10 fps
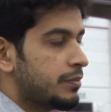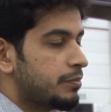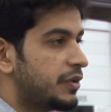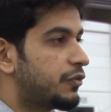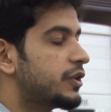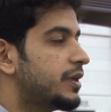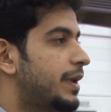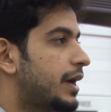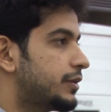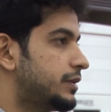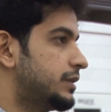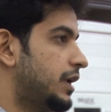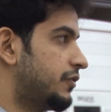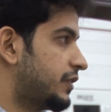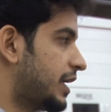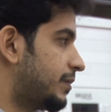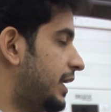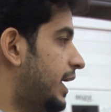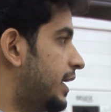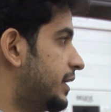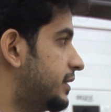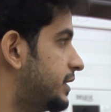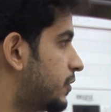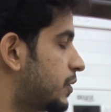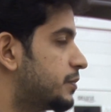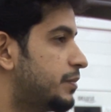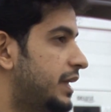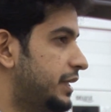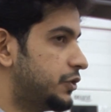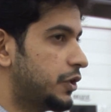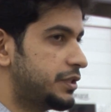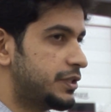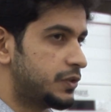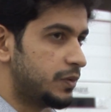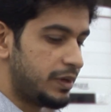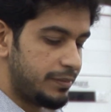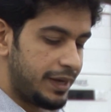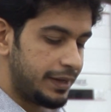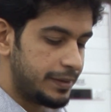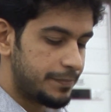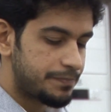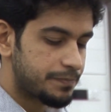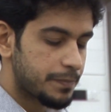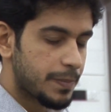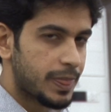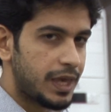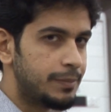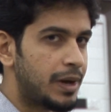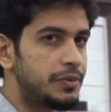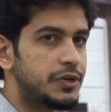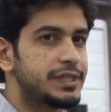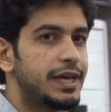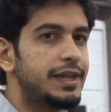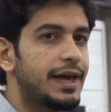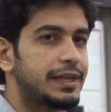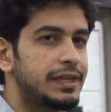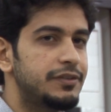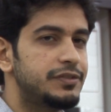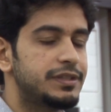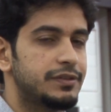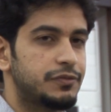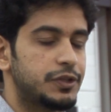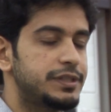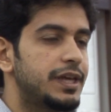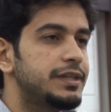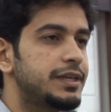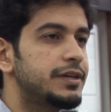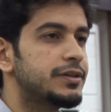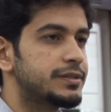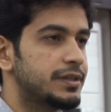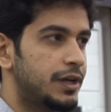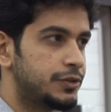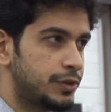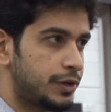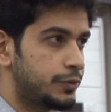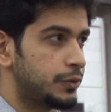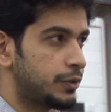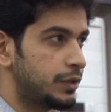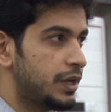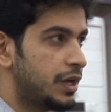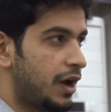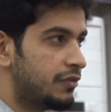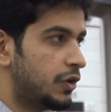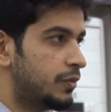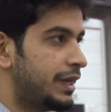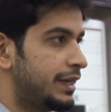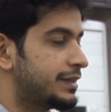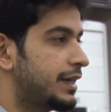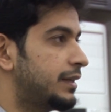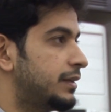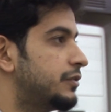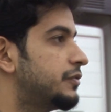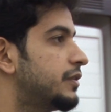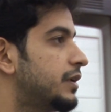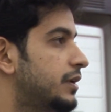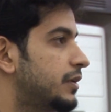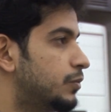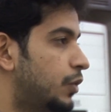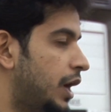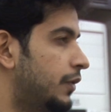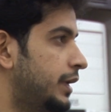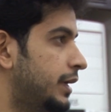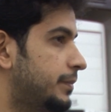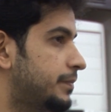Before the Battle of Karbala, there were many choices to be made. Imam Hussein had lived for 10 years under the rule of the Umayyad Caliph, Muawiyah.